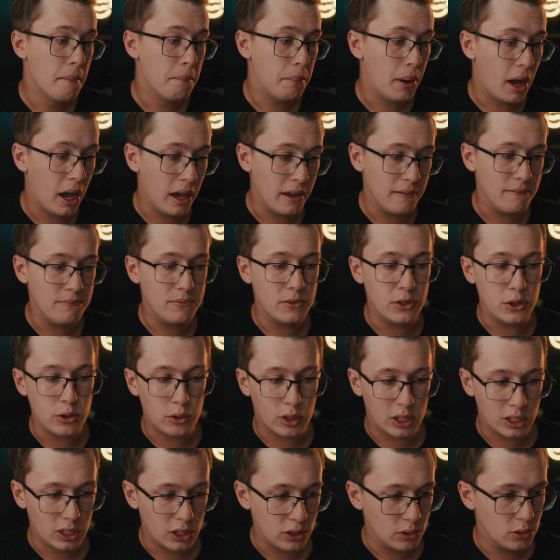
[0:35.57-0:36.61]
but you
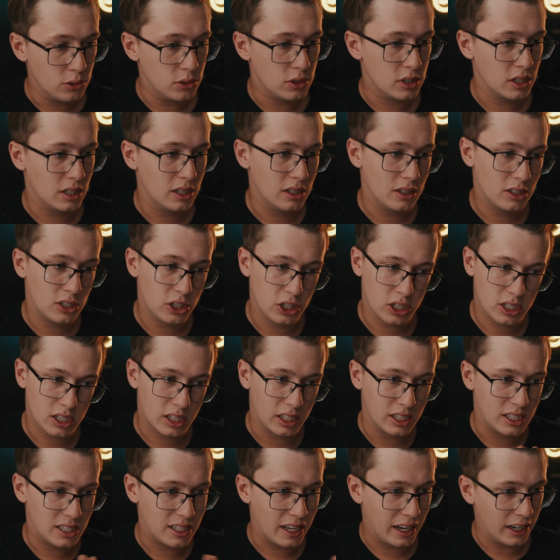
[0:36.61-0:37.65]
can use just
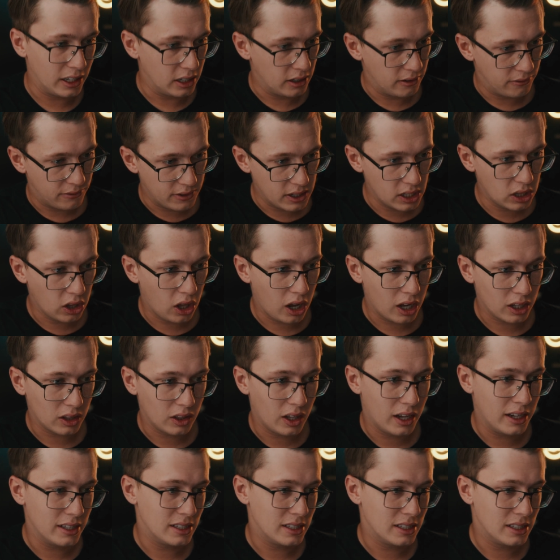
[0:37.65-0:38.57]
the standard V-Log L